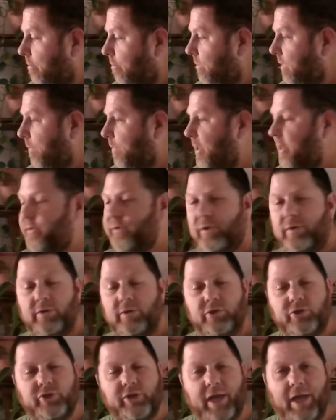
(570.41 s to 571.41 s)
depends on your
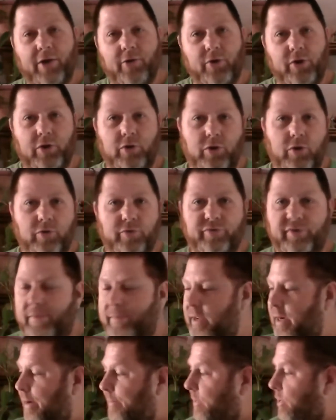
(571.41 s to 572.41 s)
scale you use. I
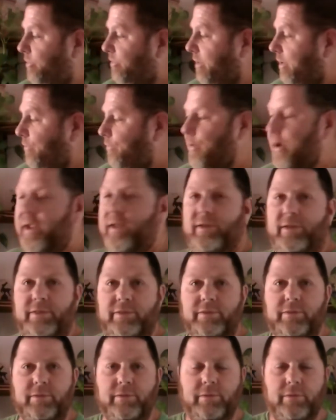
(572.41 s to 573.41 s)
mean, I'm using a Franklin